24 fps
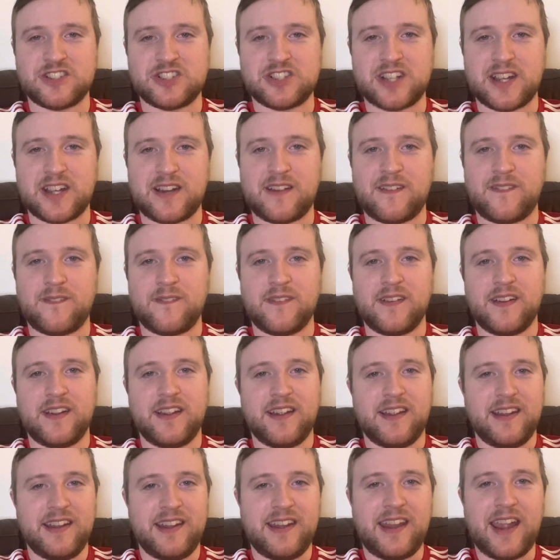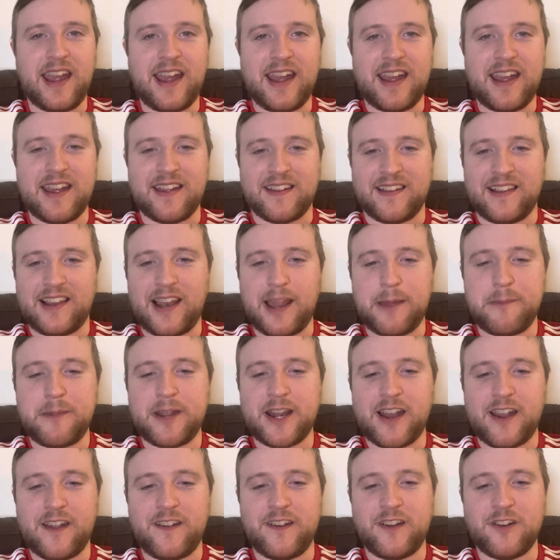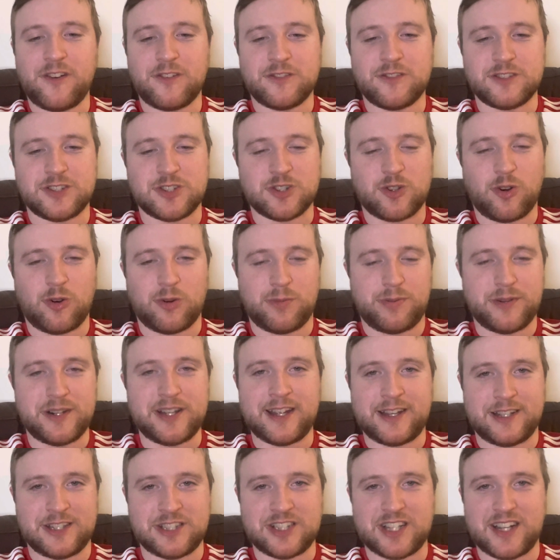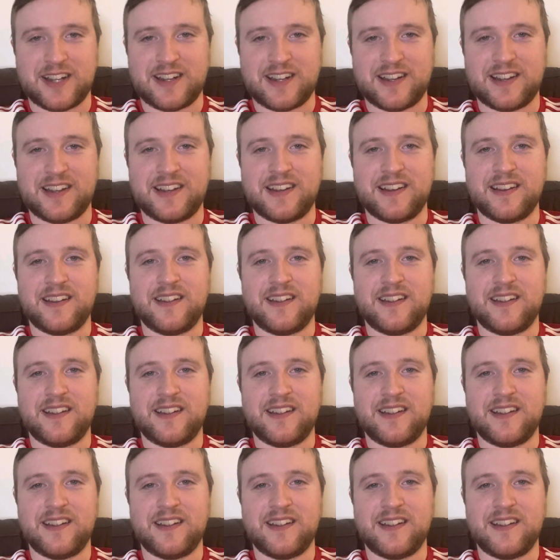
So, yeah, let me know your score prediction.